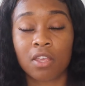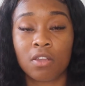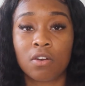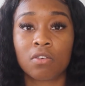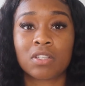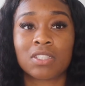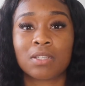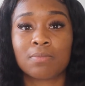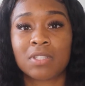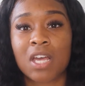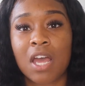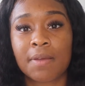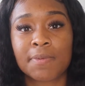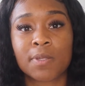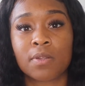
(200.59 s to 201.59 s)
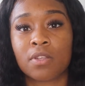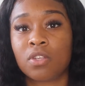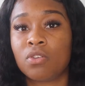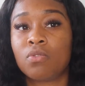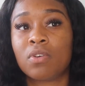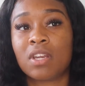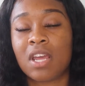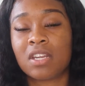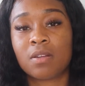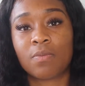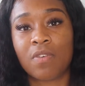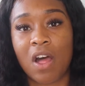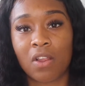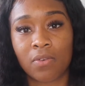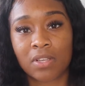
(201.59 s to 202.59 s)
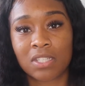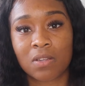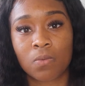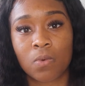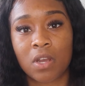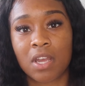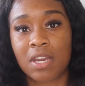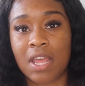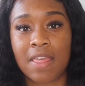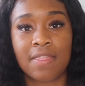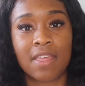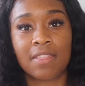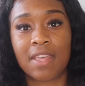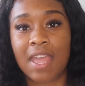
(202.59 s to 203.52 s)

you know, because sometimes you can end up following someone and then